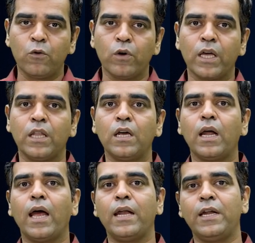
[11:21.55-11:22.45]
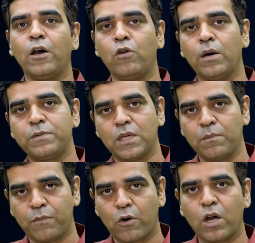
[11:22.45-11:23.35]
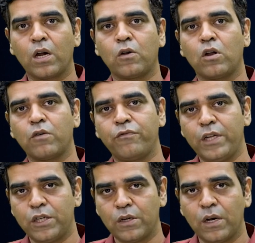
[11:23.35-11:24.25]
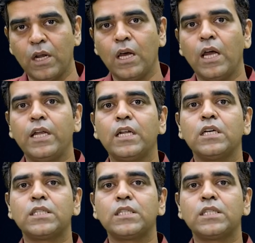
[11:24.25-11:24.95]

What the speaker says: together and develop some product or a feature. In a